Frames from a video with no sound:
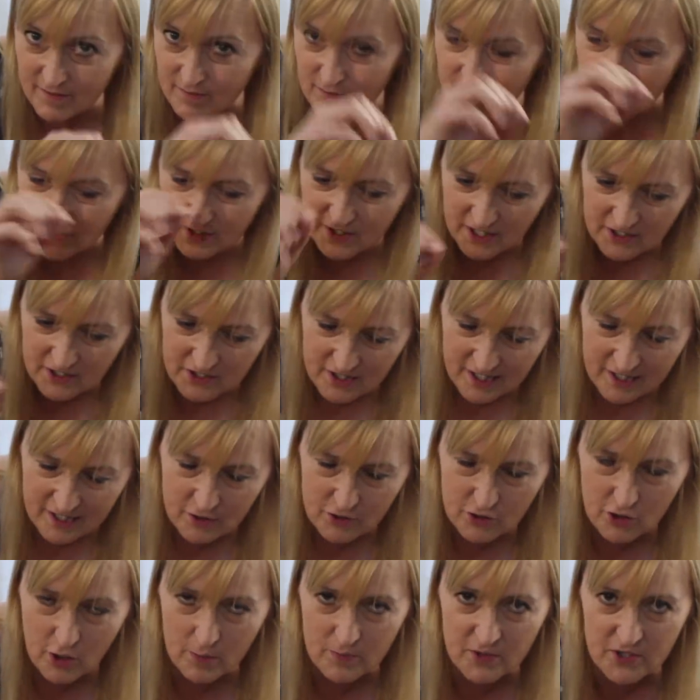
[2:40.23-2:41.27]
six little
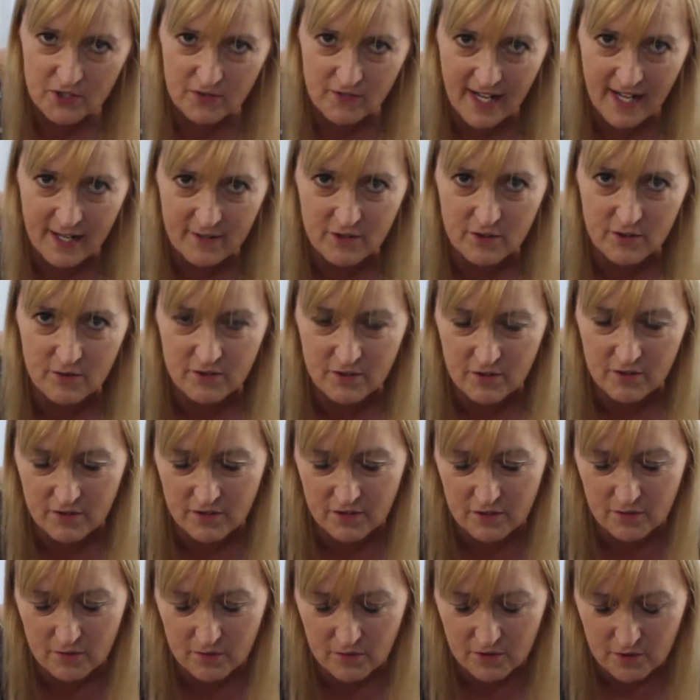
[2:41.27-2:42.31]
drops around the, the,
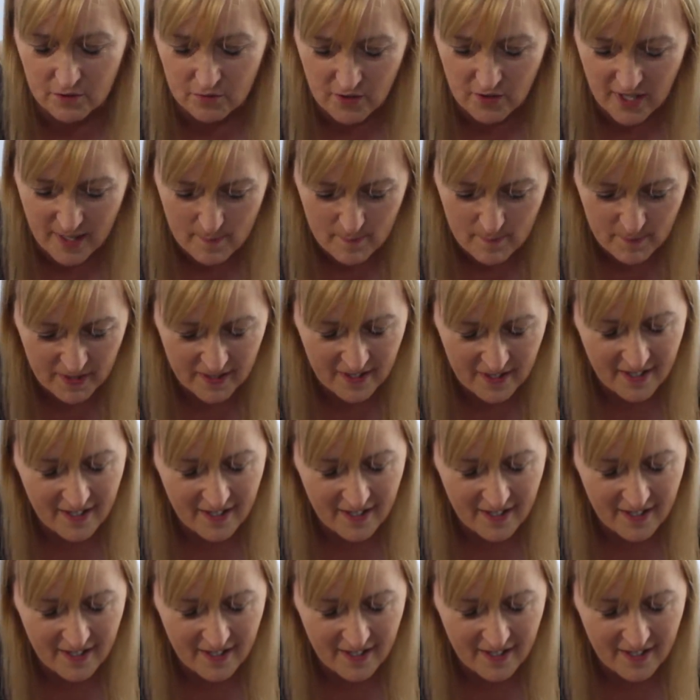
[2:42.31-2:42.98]
the, the rim.